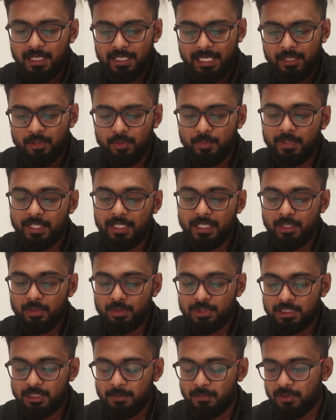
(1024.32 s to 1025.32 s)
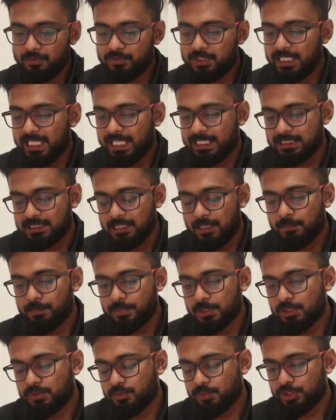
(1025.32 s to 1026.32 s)
Can you bring out some of the
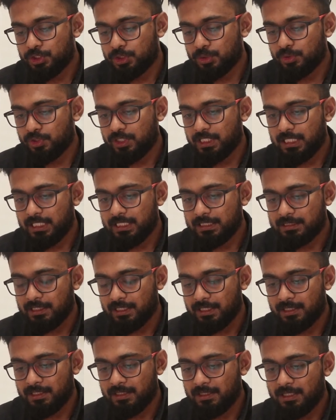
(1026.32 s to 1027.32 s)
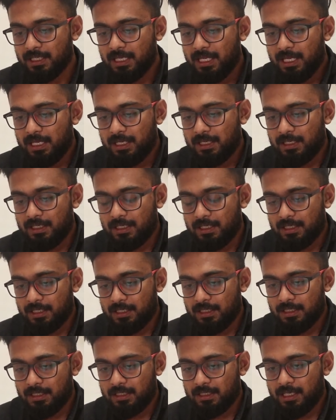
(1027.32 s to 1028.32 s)
examples which you really think
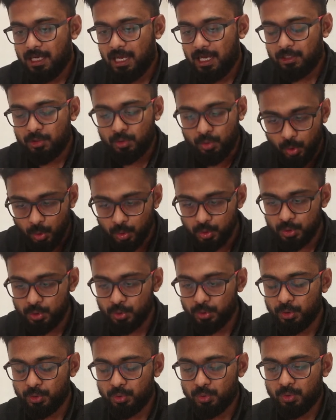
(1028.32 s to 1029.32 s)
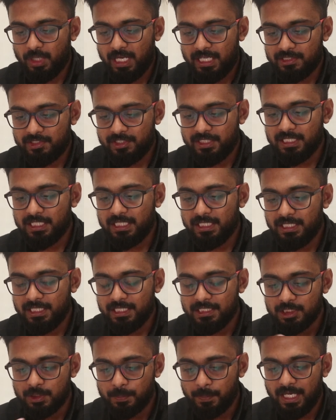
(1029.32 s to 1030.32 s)
uh, are close to you, has really
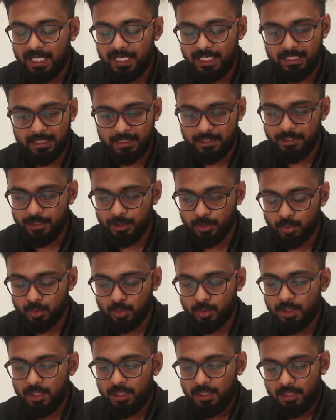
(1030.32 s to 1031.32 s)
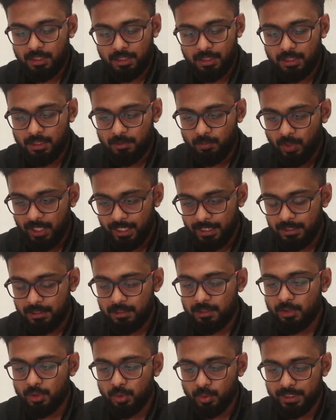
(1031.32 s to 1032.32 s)
inspired you uh,
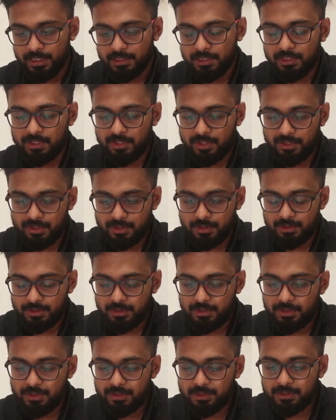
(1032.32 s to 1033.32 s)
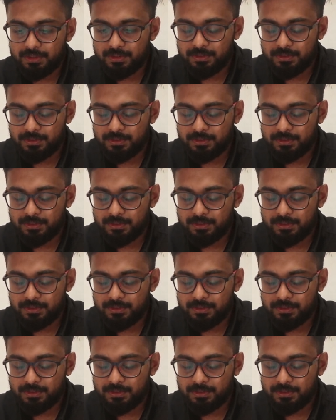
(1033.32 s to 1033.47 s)
while doing this research?